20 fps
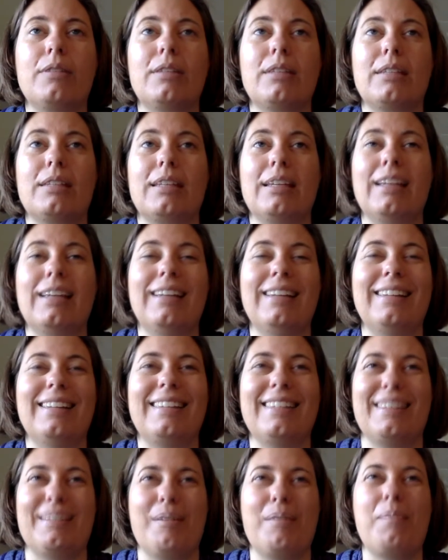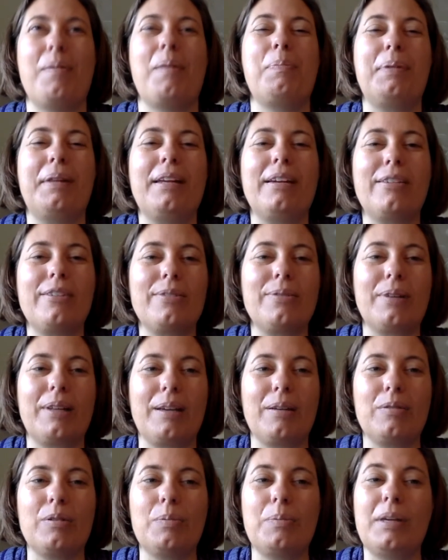some of my planners would
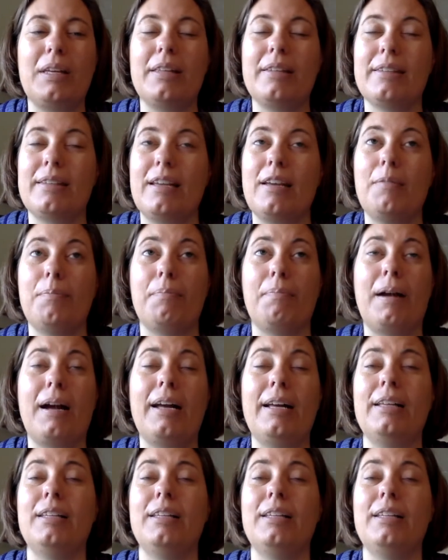come to me and say, my